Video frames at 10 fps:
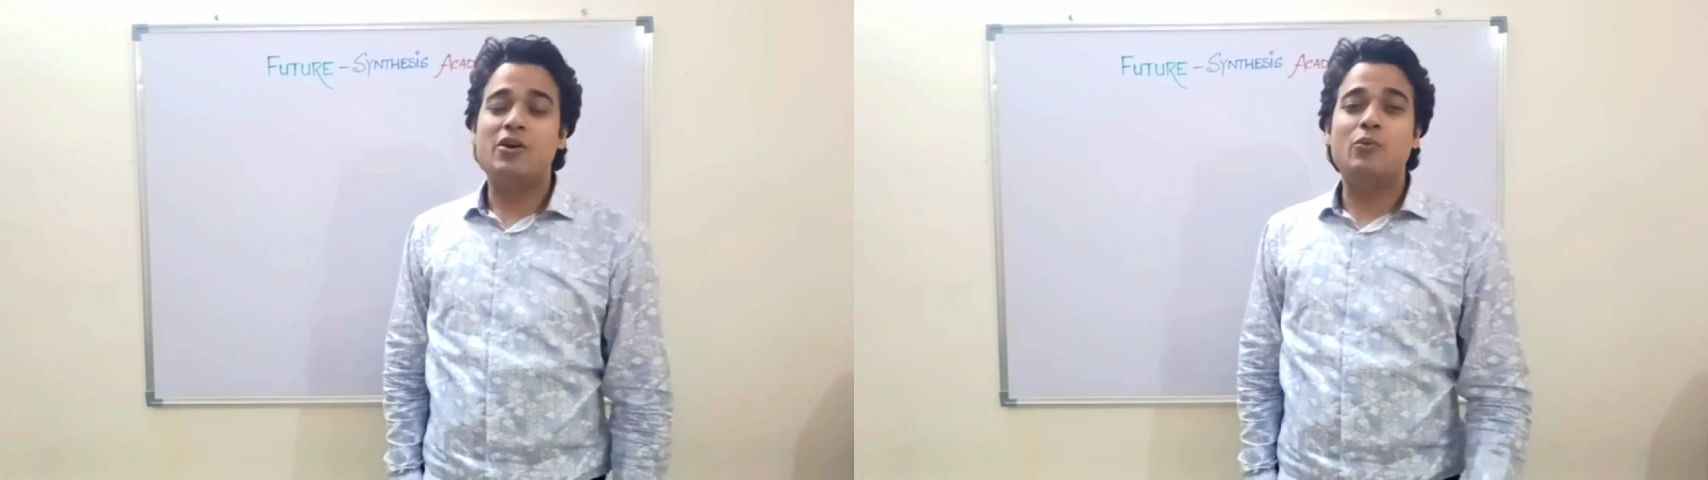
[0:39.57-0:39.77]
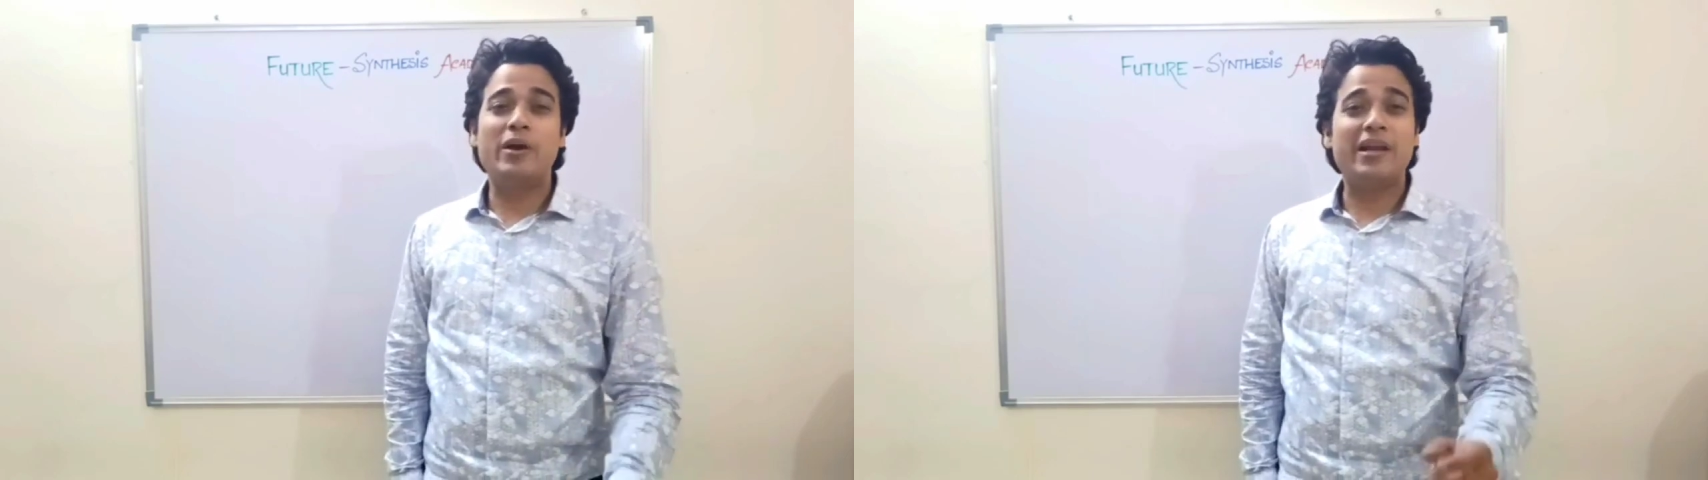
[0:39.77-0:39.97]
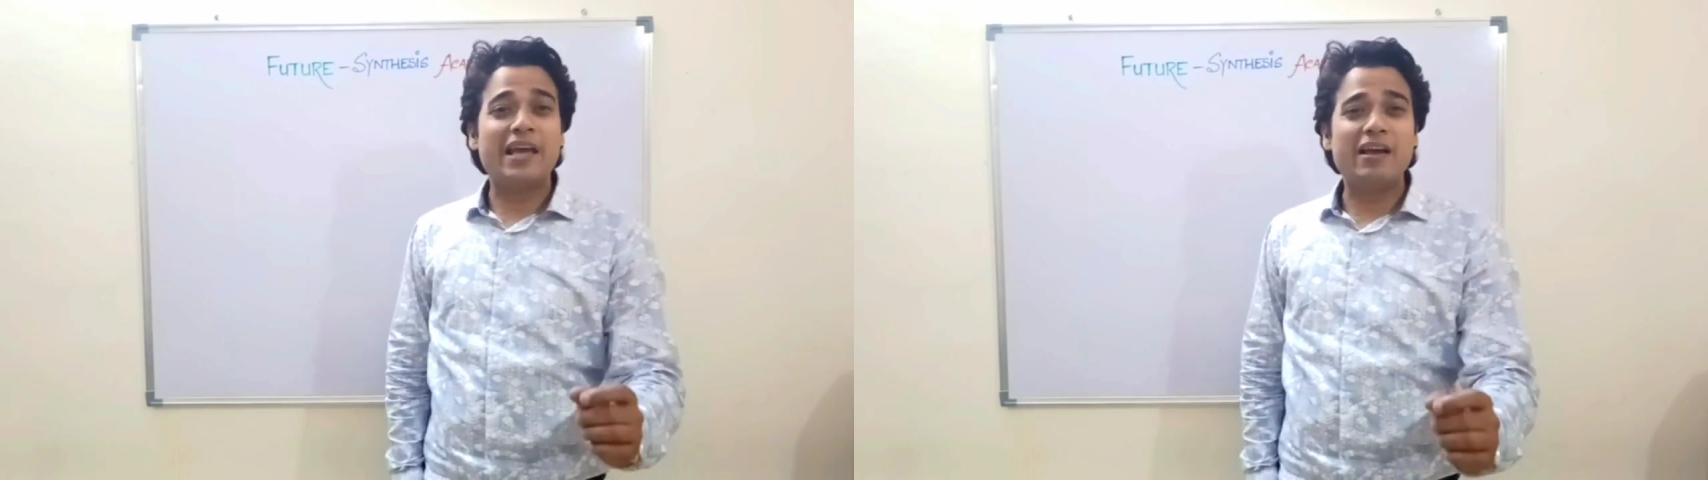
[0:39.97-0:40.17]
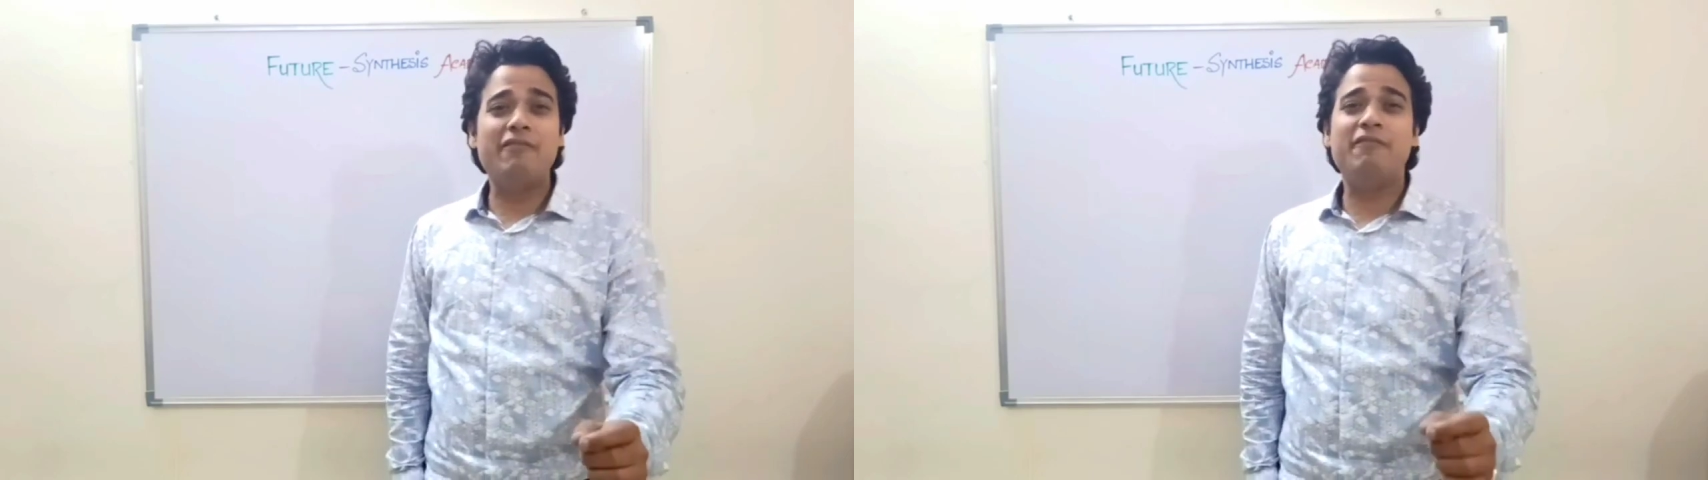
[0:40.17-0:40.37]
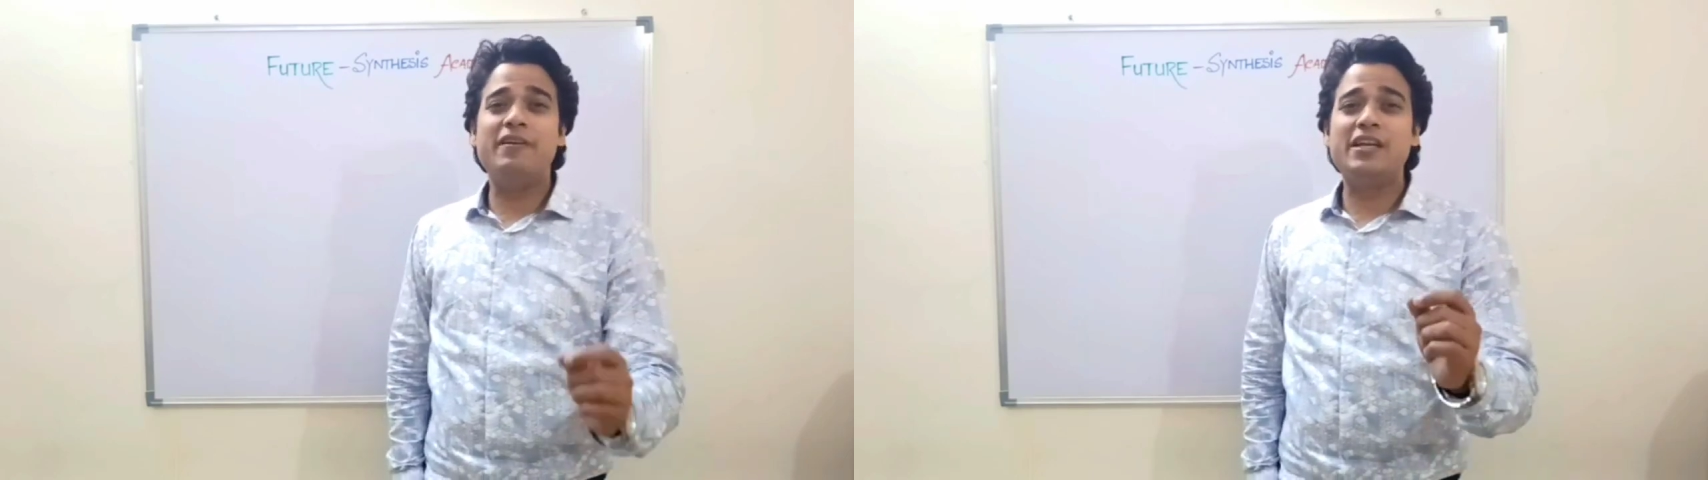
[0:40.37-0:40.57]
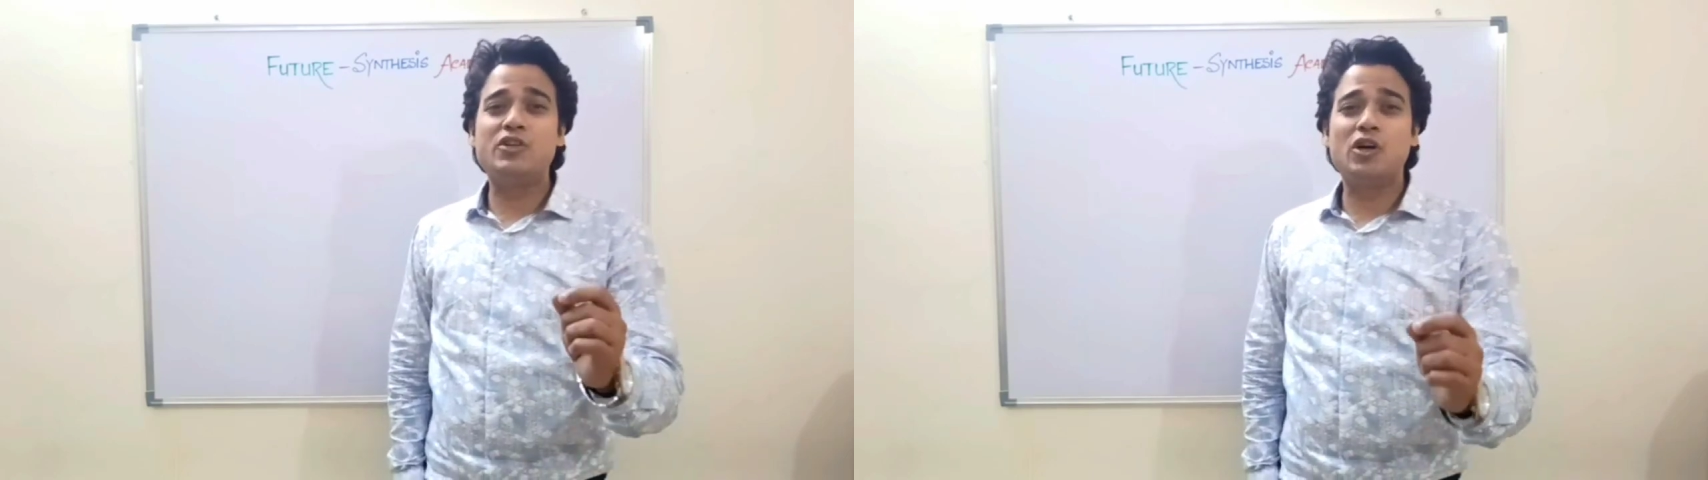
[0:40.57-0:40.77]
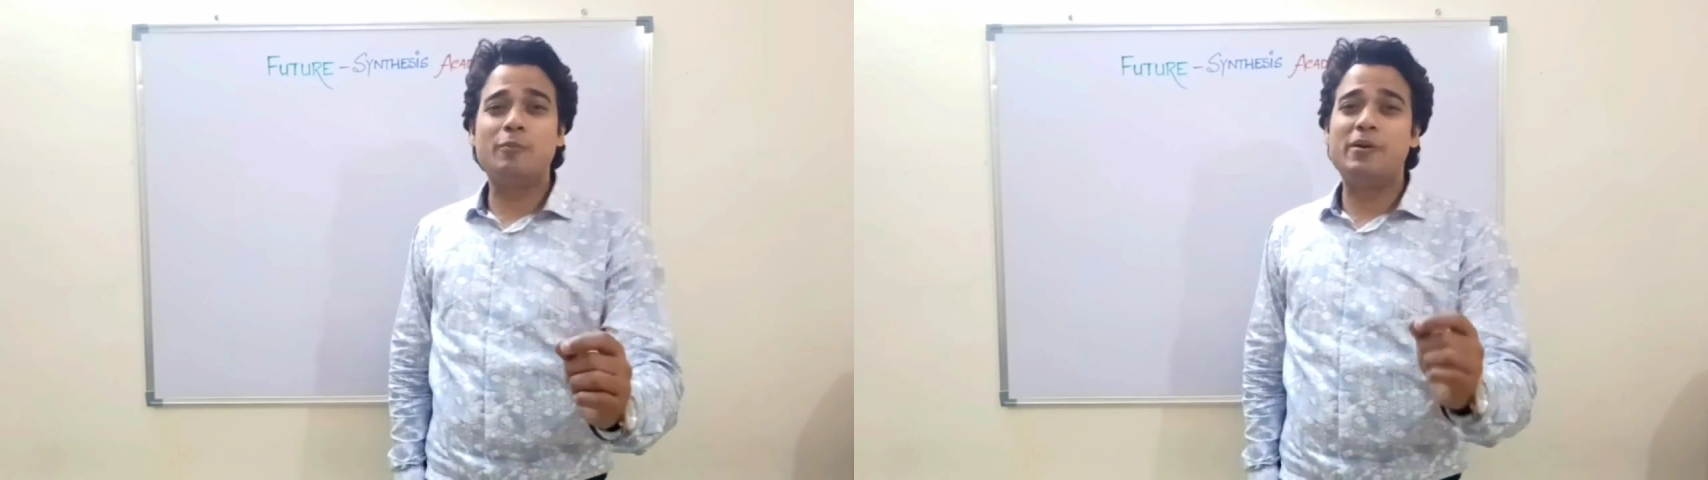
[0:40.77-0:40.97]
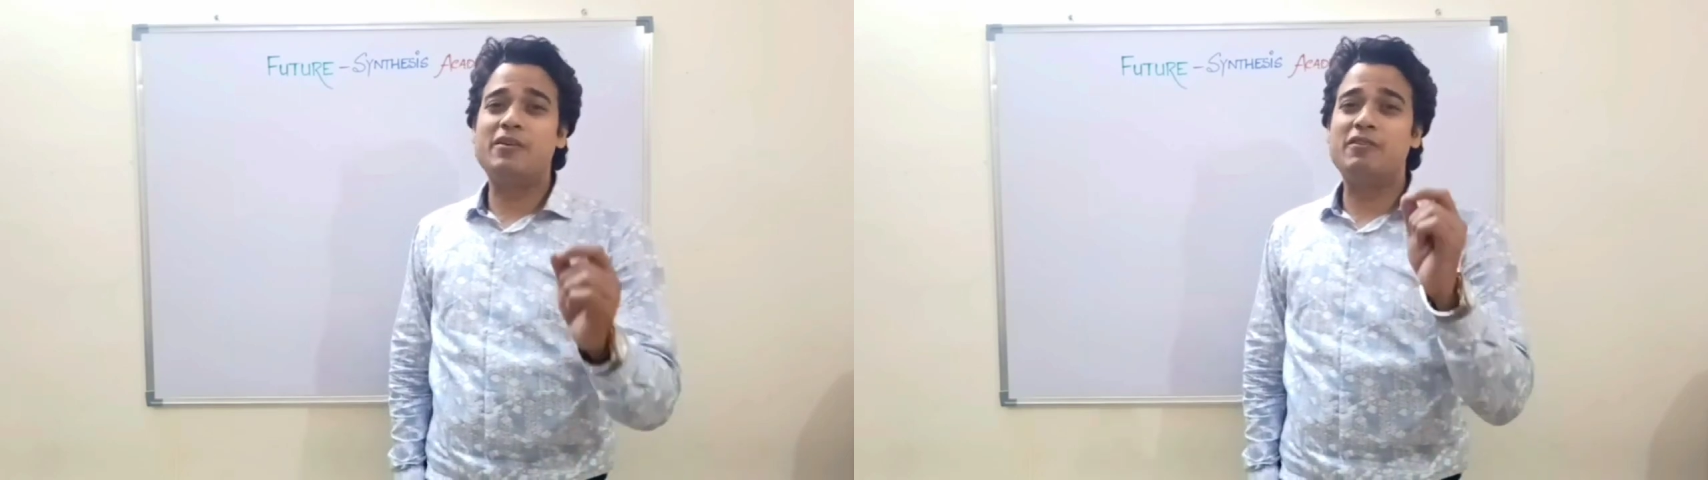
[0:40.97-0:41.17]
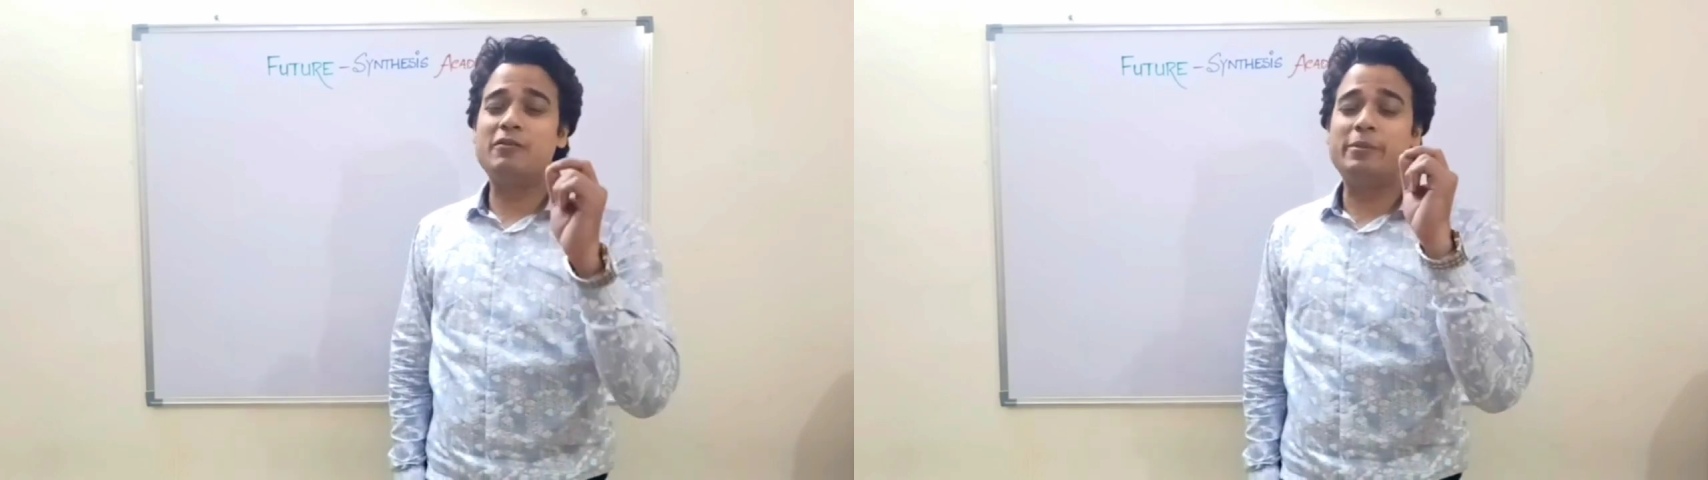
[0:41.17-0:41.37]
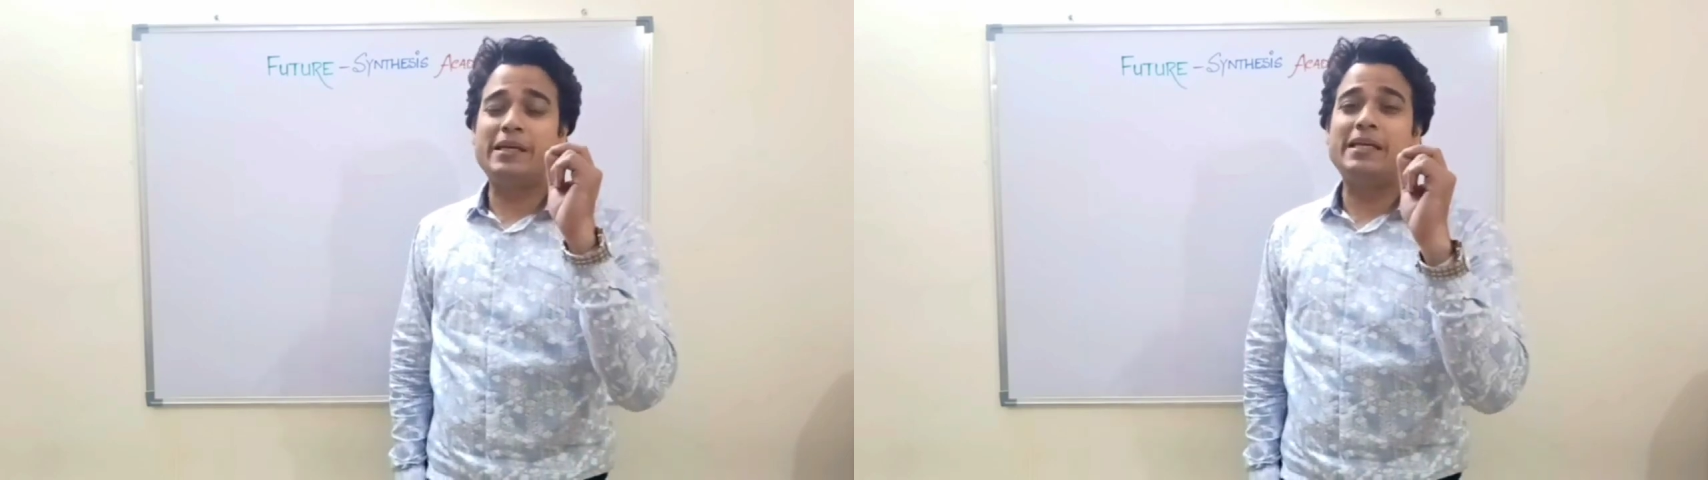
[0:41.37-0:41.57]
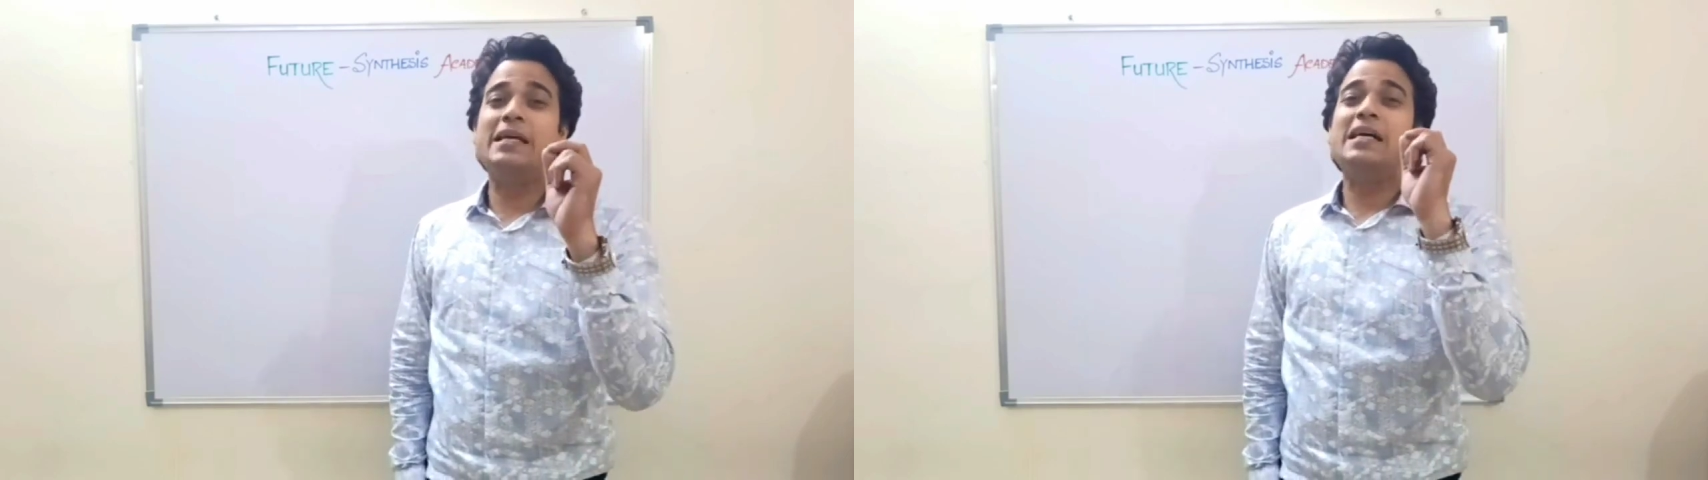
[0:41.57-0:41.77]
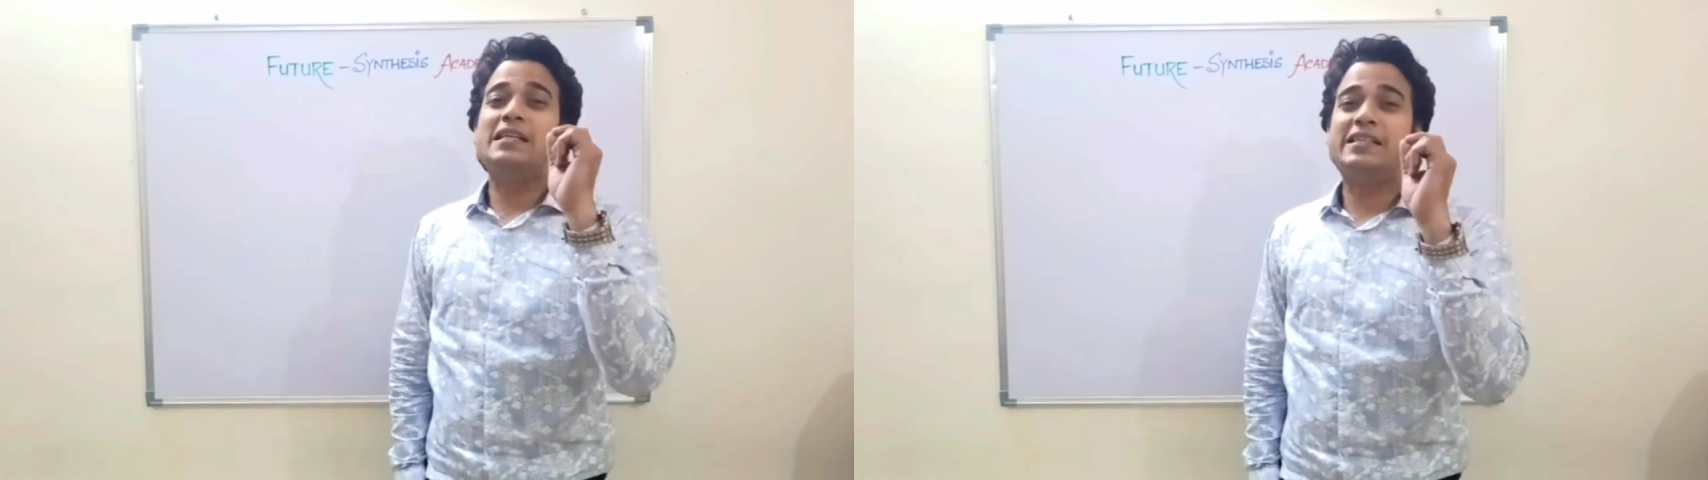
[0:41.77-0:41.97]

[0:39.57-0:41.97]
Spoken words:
where every topic will be